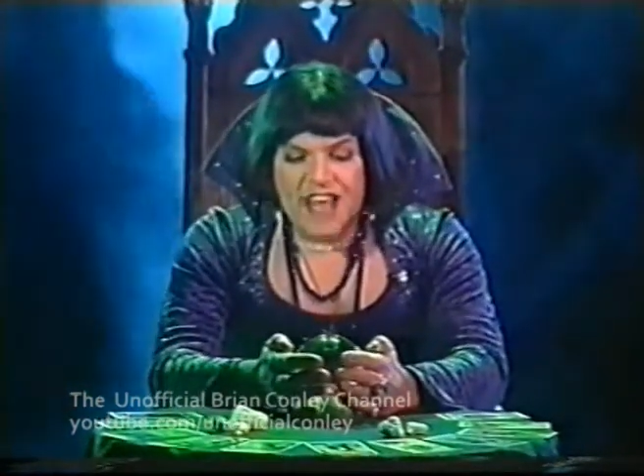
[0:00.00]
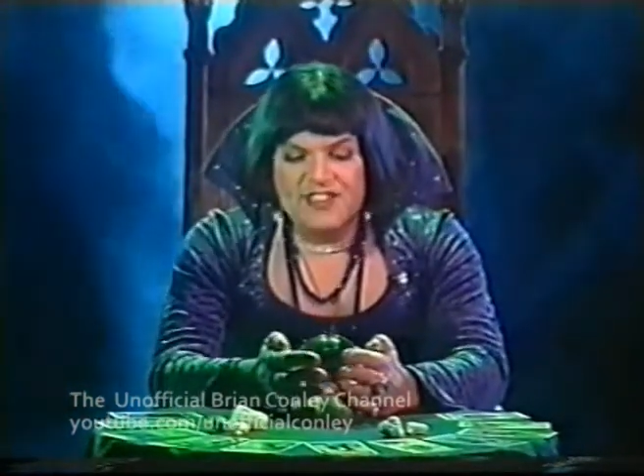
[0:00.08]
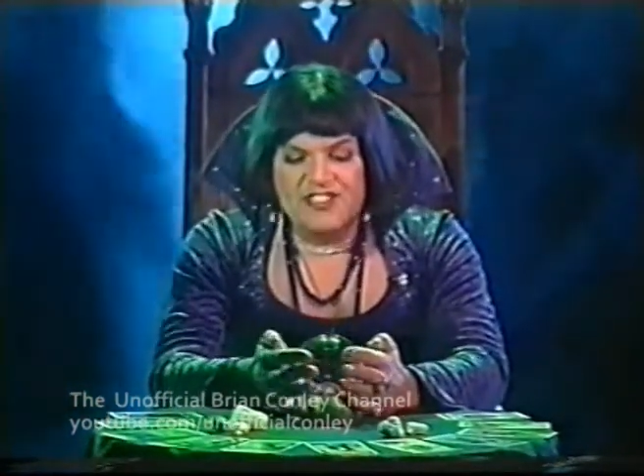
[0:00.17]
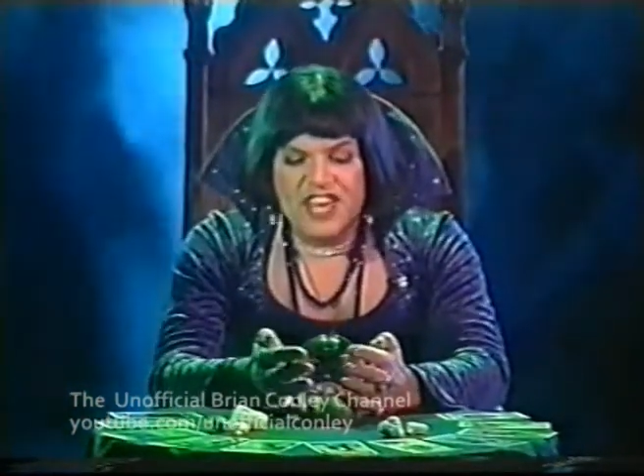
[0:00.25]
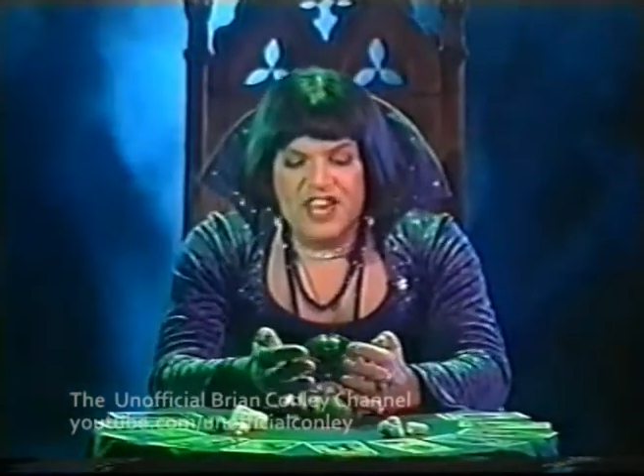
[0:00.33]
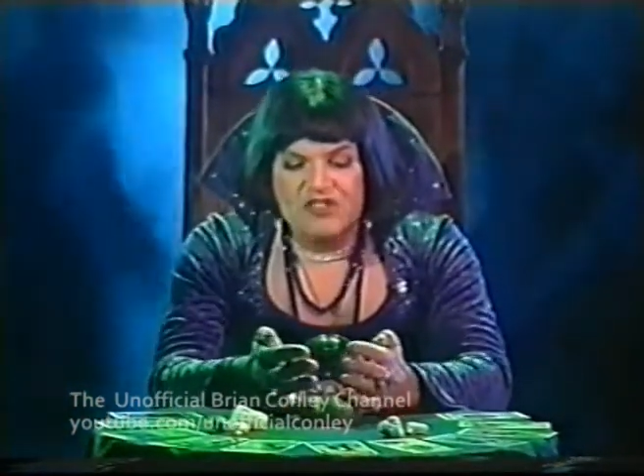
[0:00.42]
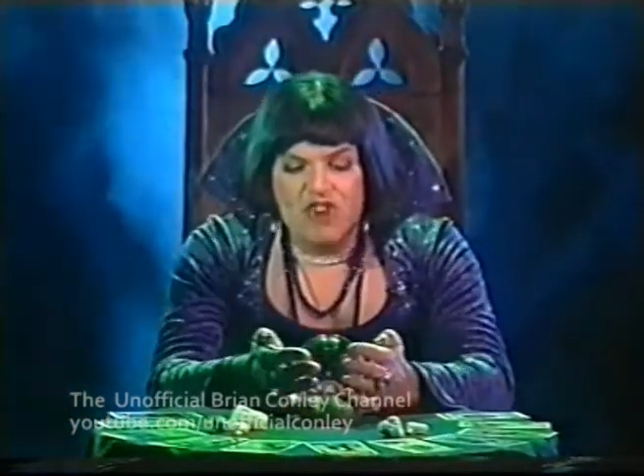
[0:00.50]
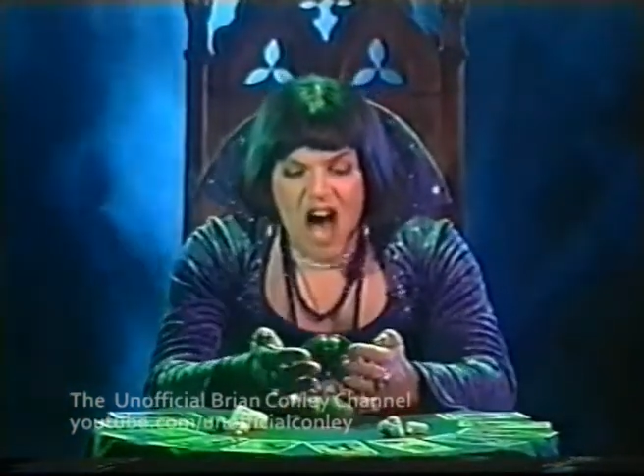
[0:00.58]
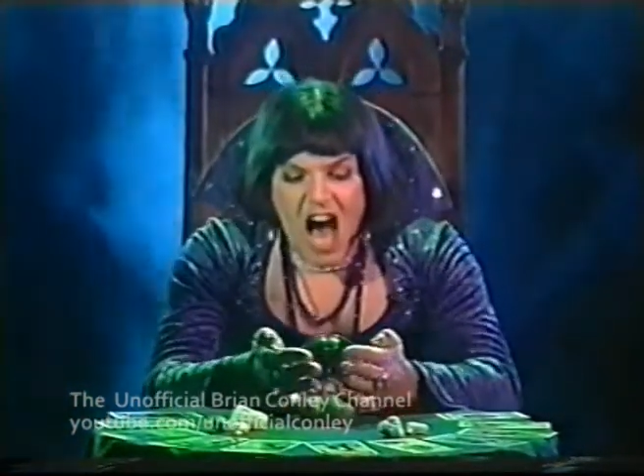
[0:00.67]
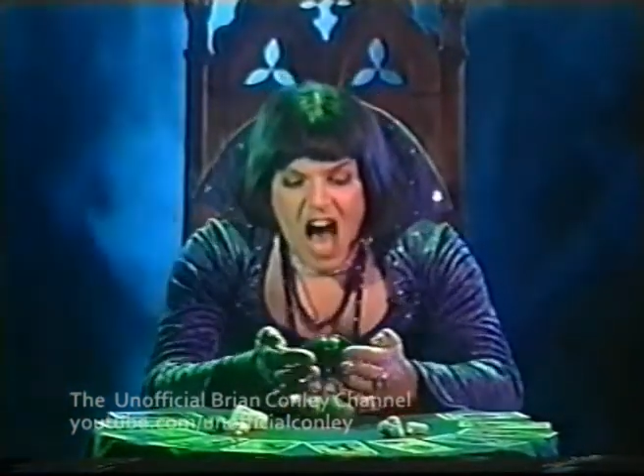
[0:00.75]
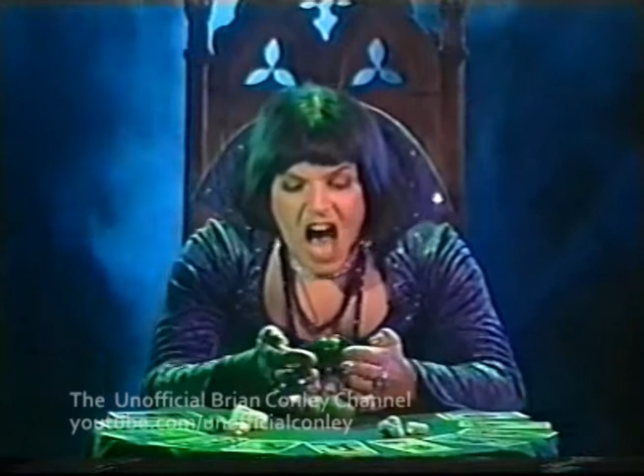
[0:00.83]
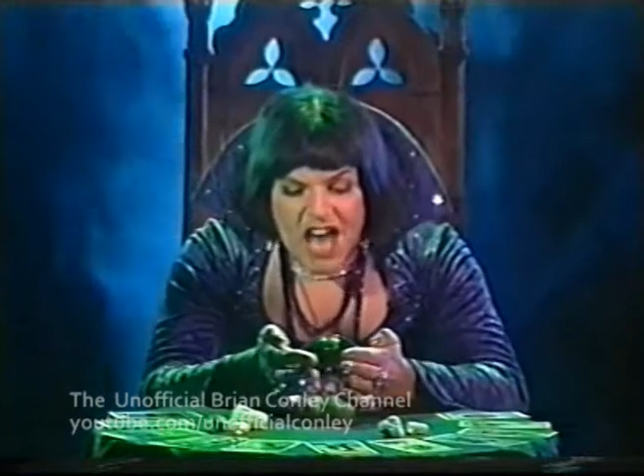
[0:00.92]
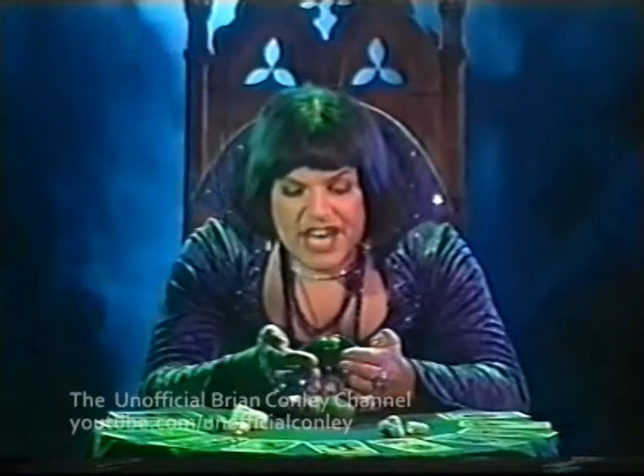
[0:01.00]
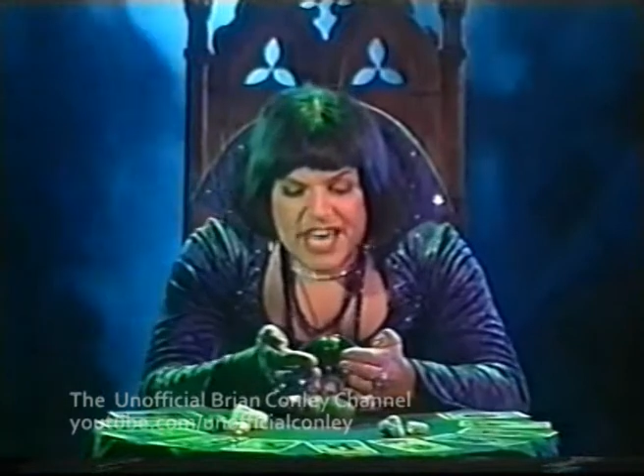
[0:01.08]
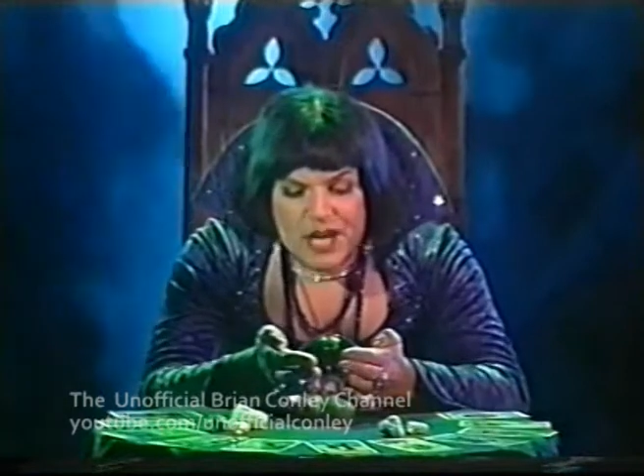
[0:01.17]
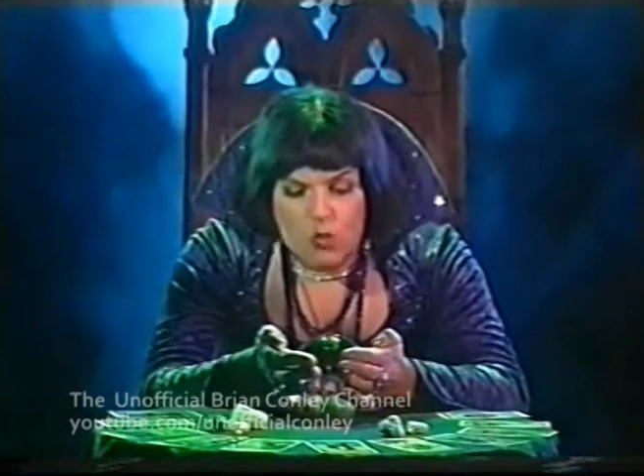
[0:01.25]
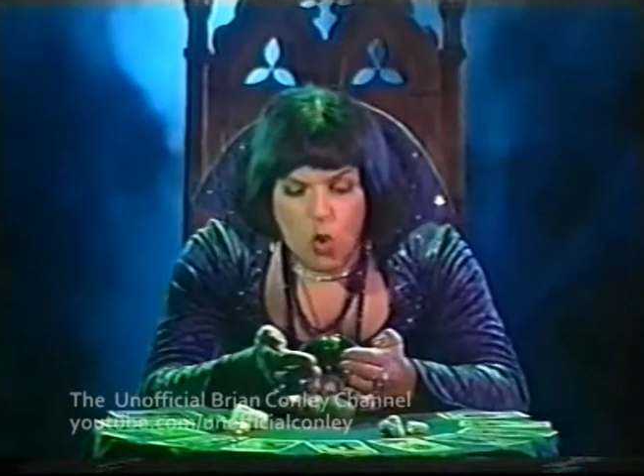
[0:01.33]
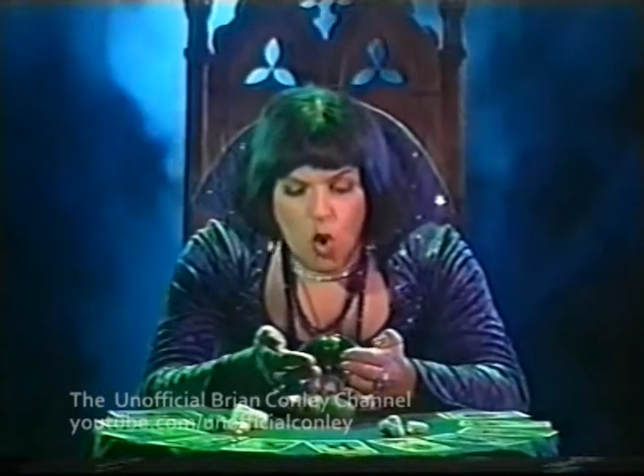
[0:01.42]
see
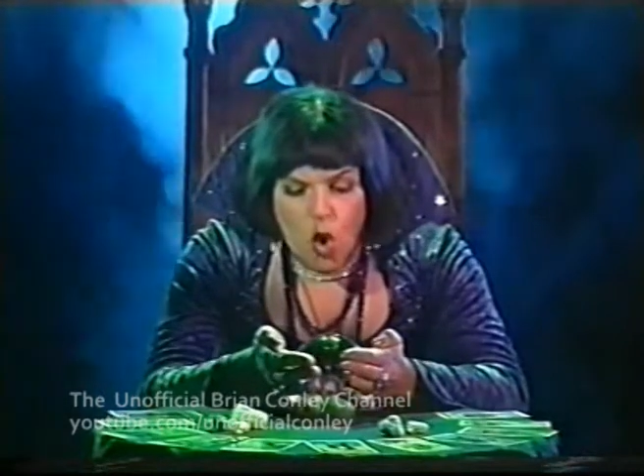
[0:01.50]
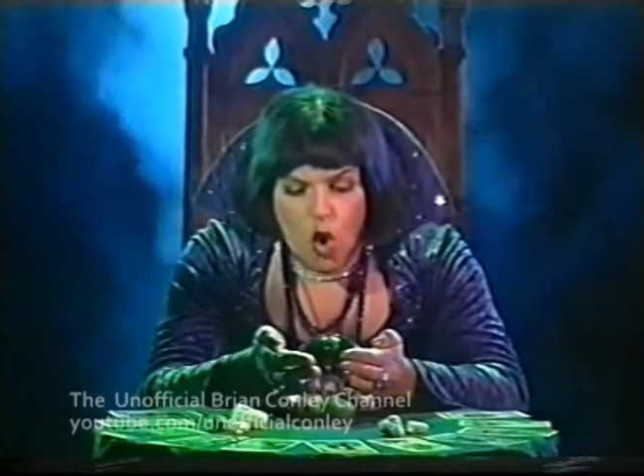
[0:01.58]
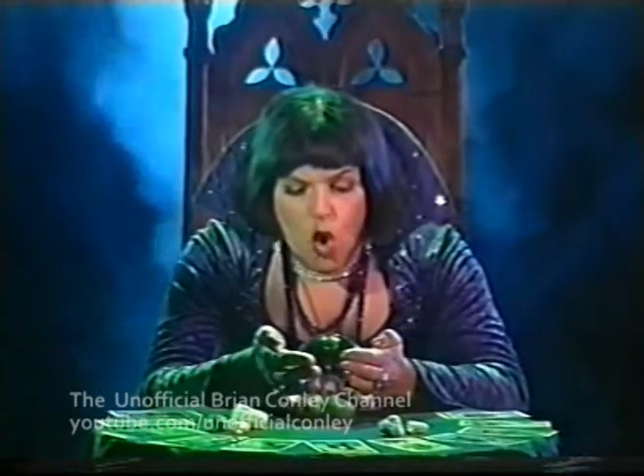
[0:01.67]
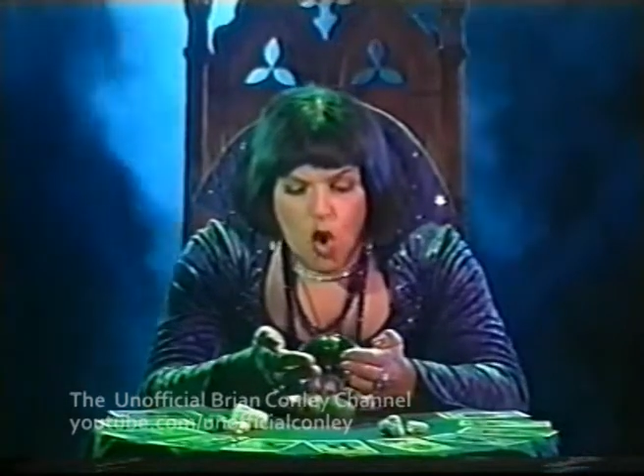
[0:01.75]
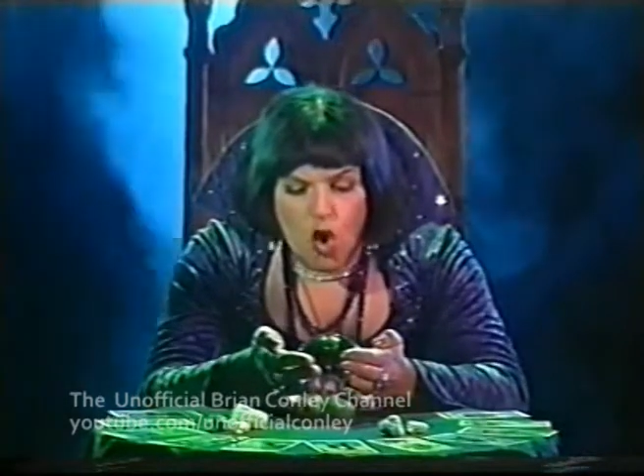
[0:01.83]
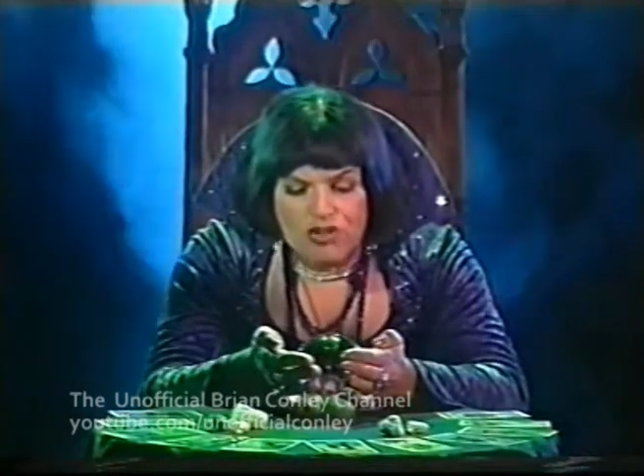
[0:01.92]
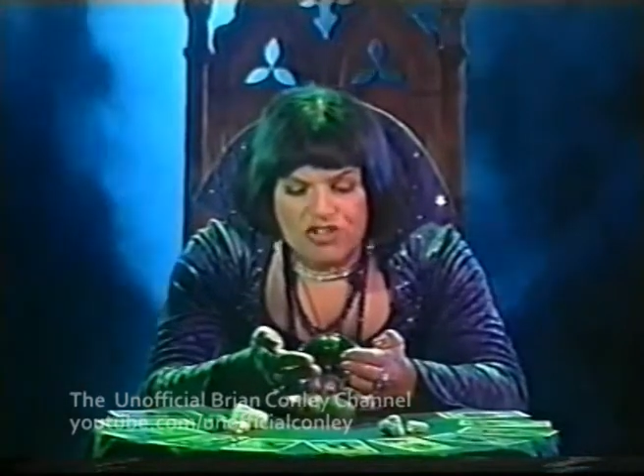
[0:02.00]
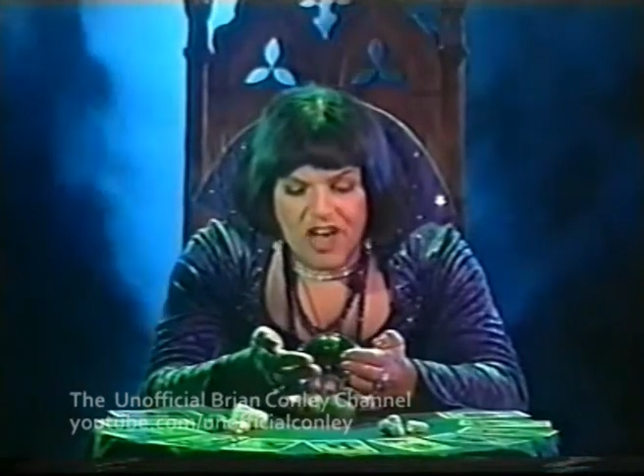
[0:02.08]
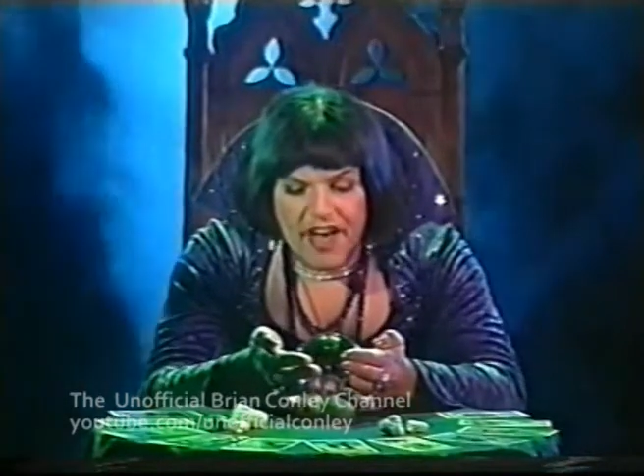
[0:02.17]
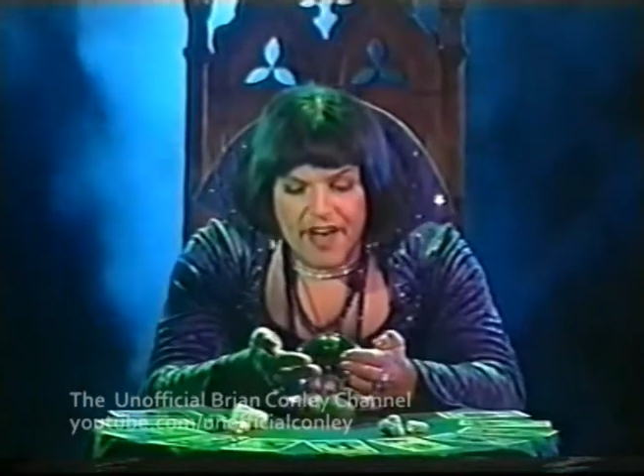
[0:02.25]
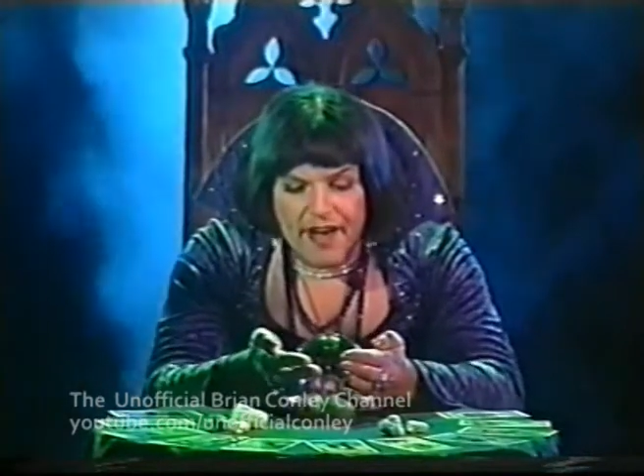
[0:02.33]
running water.